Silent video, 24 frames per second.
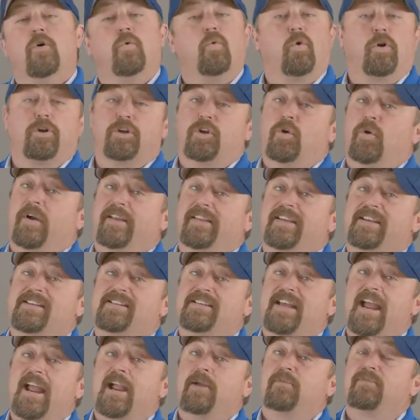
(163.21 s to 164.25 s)
We're doing the
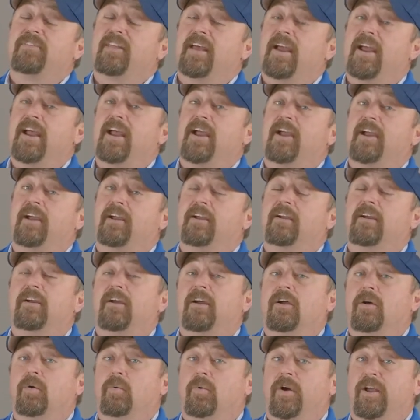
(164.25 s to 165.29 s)
same thing
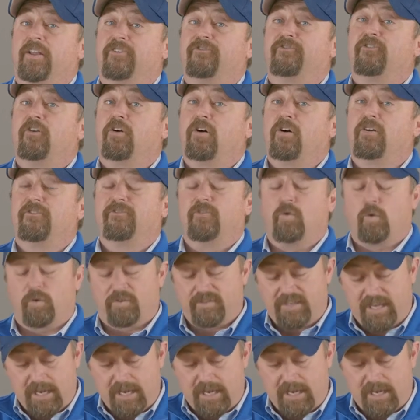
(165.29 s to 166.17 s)
with furrow force,